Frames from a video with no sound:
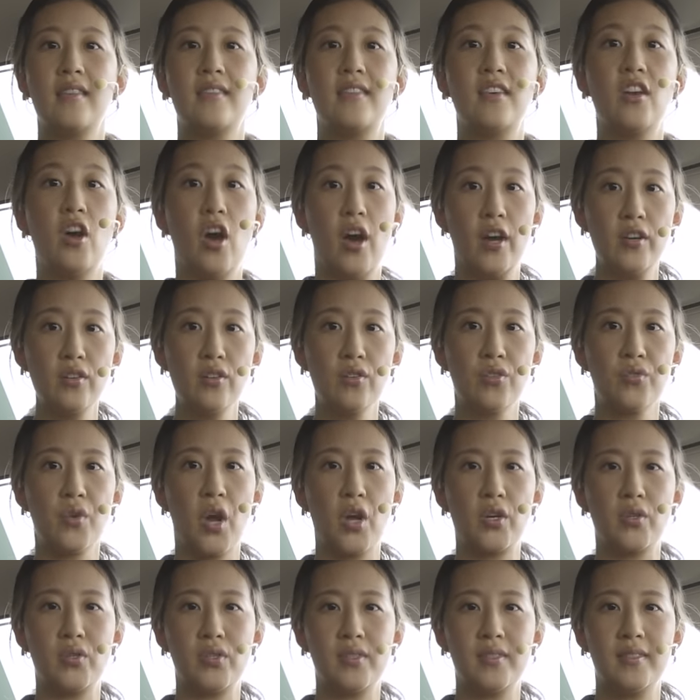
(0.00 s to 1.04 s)
The auto
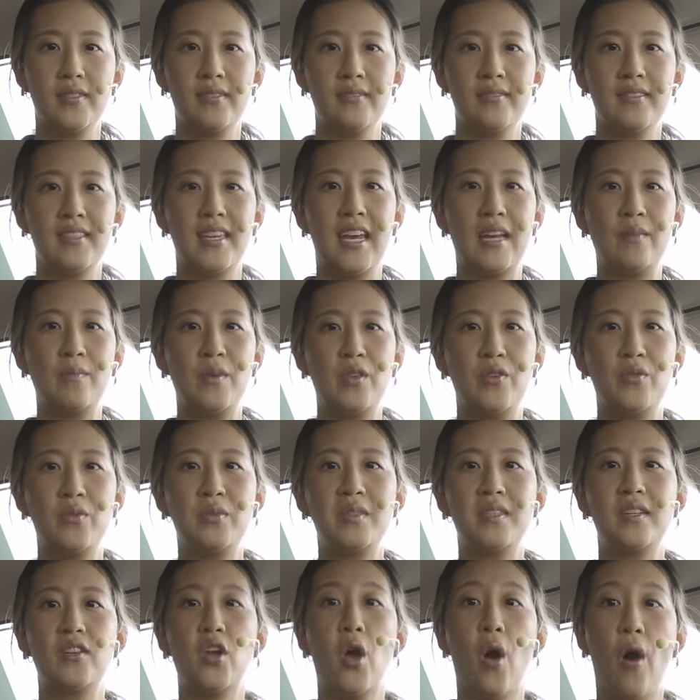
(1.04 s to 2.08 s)
throttles can be
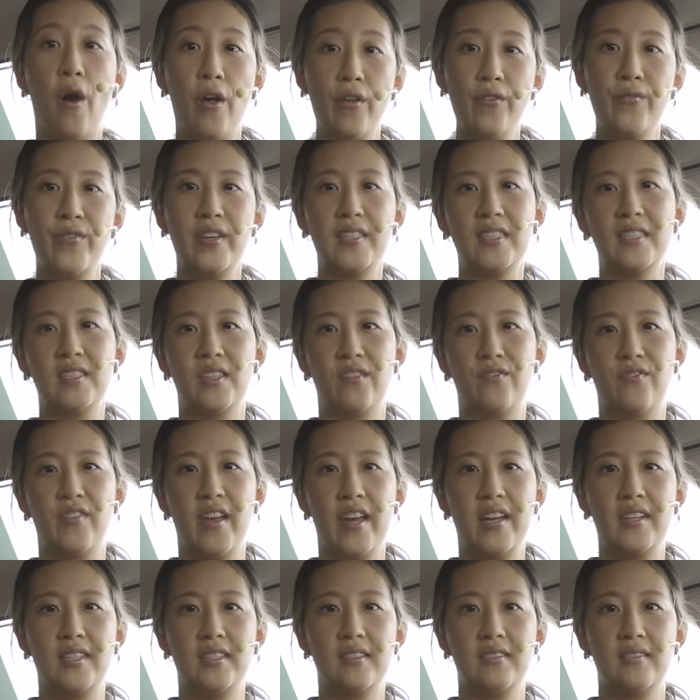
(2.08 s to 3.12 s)
used in all phases of
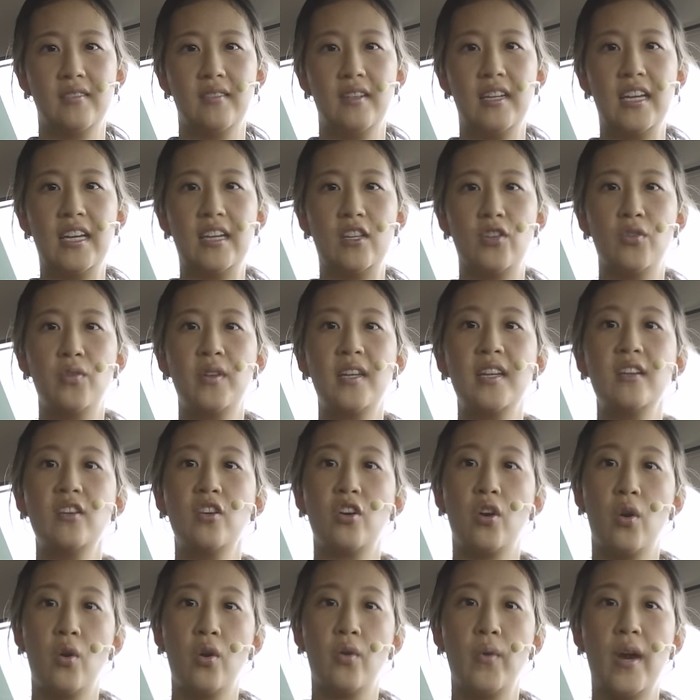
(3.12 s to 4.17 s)
flight, including
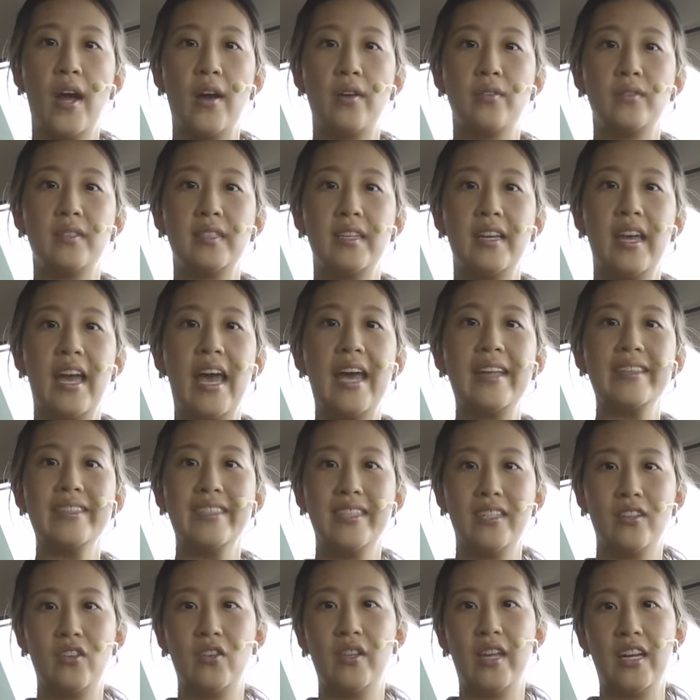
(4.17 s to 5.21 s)
go around and
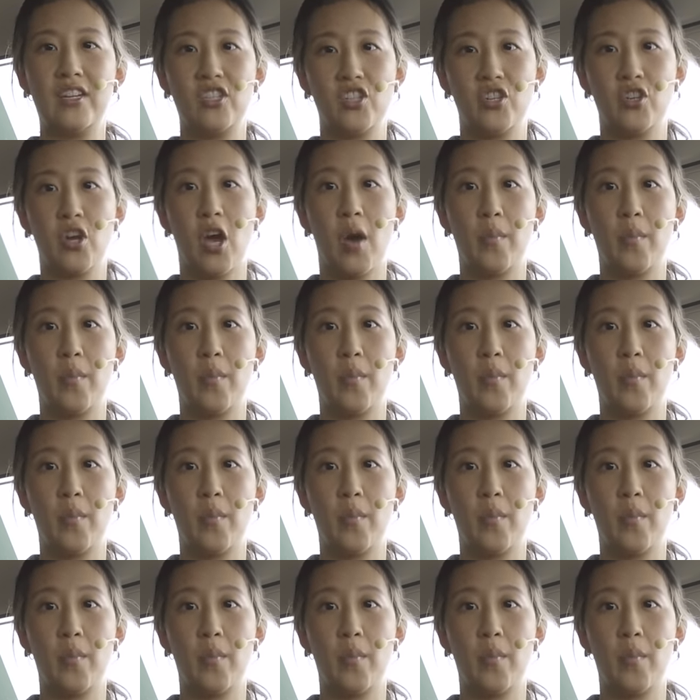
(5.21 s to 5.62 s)
single engine